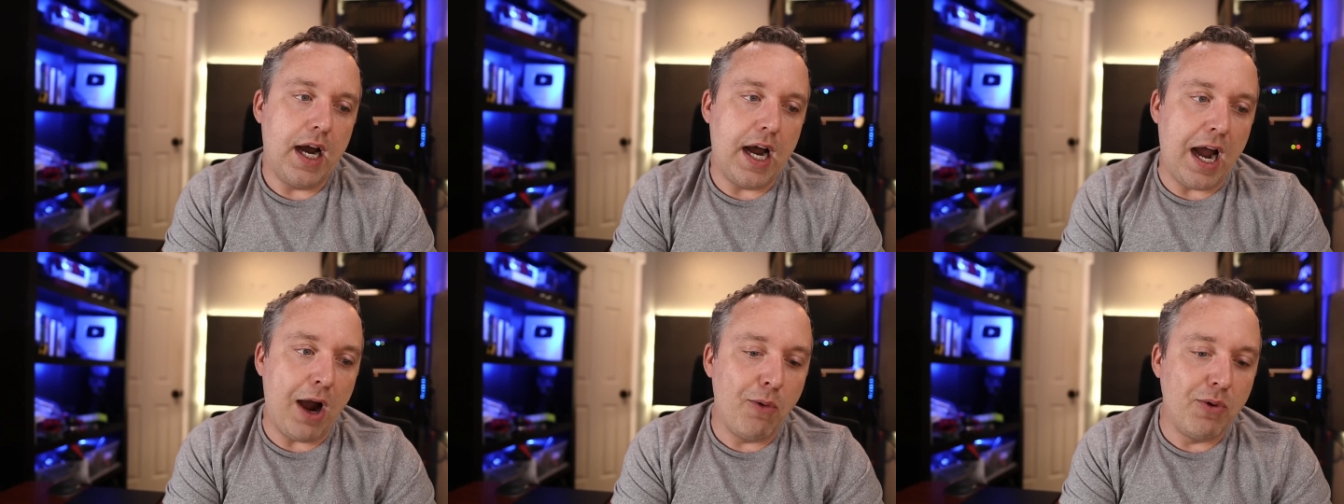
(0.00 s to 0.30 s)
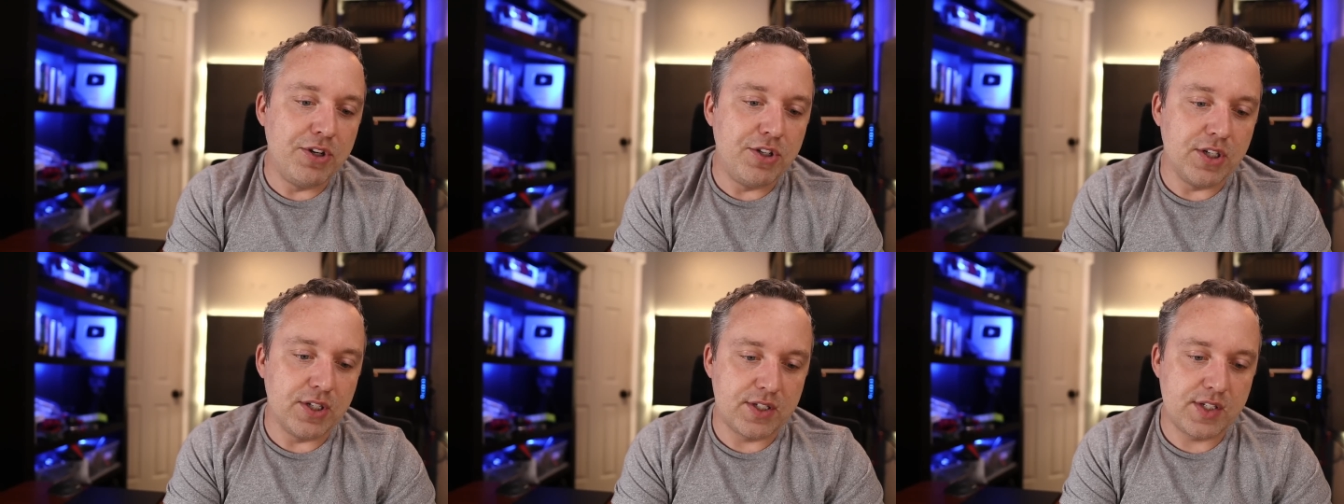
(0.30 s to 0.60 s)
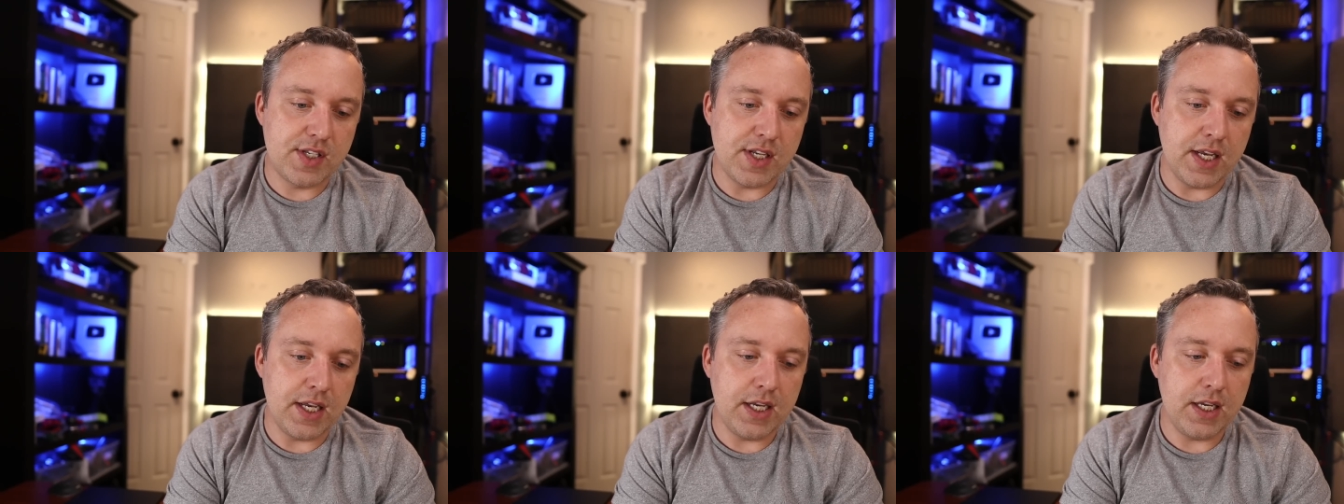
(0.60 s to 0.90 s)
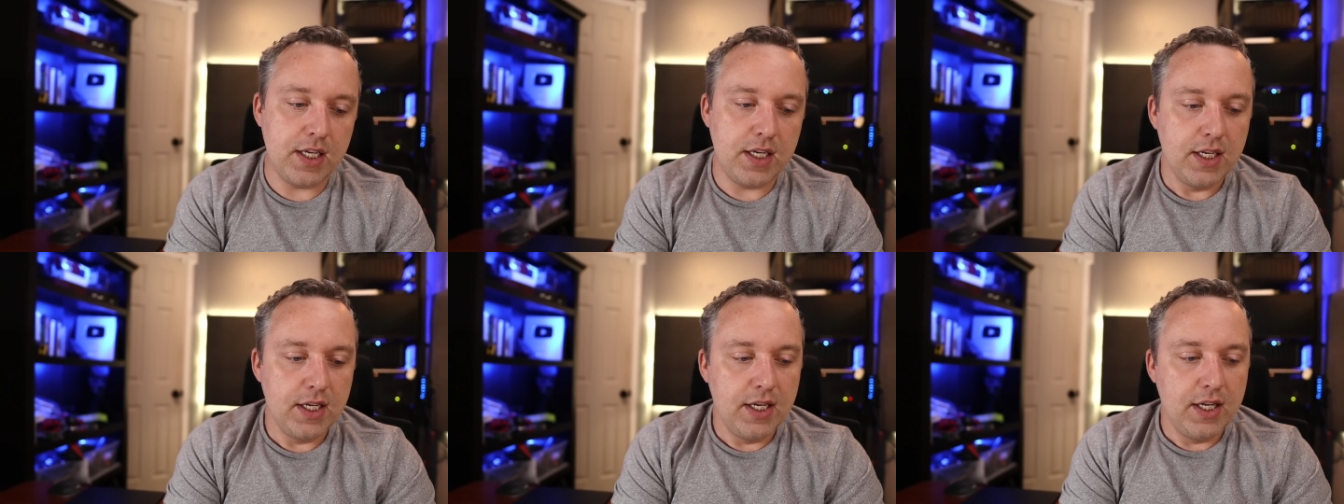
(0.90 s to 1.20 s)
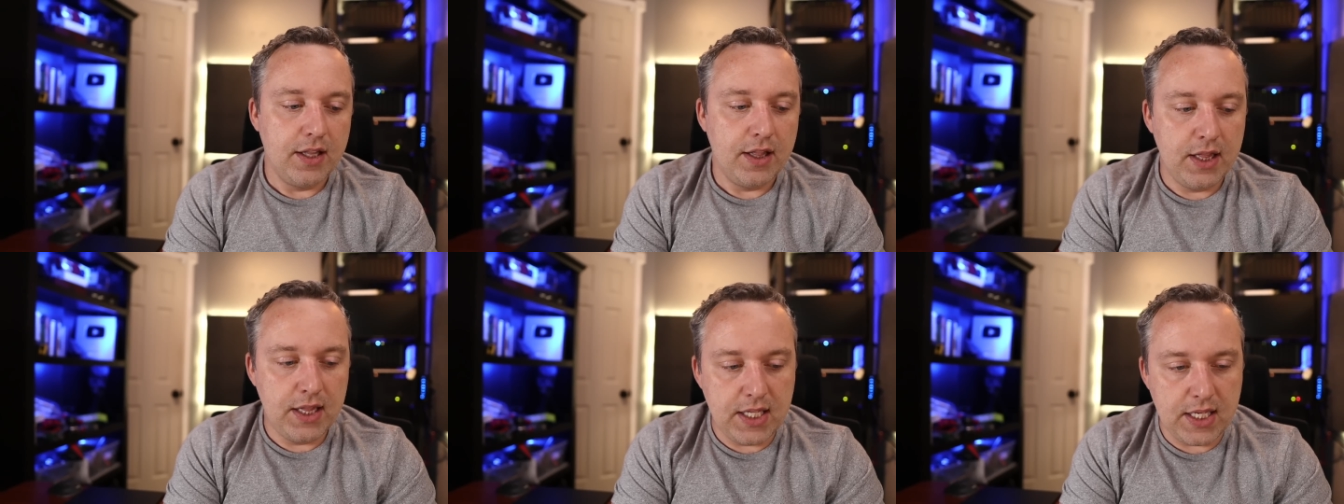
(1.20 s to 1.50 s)
I would just say
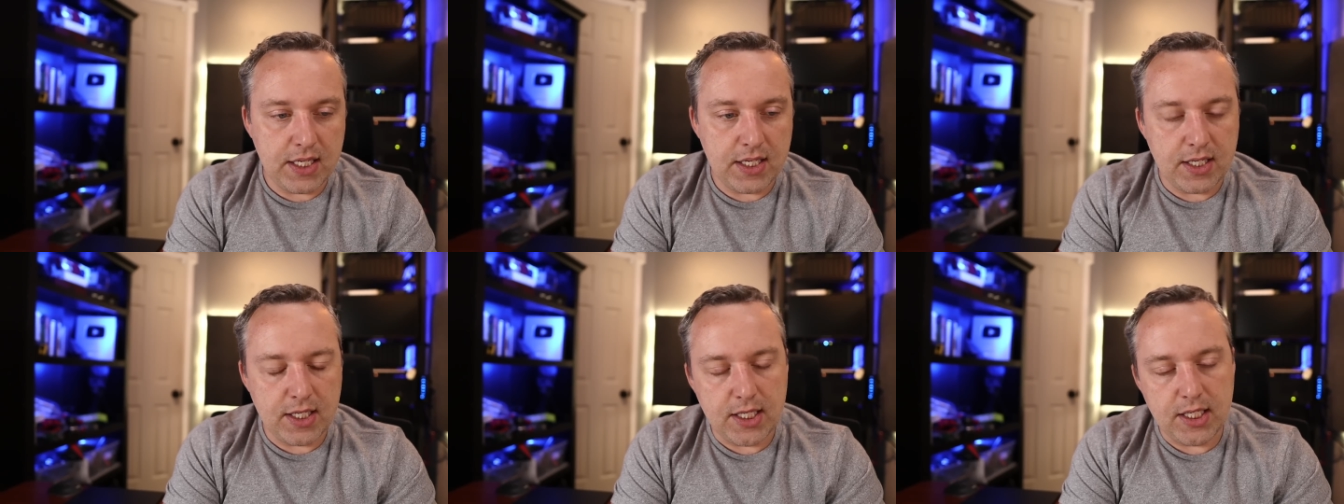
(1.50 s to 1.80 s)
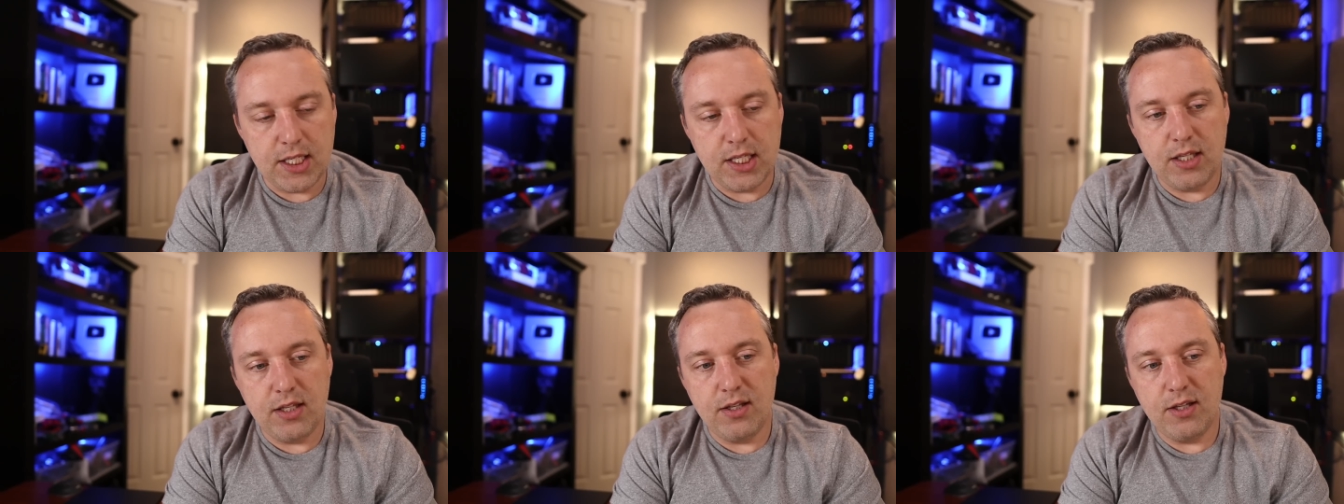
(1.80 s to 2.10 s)
the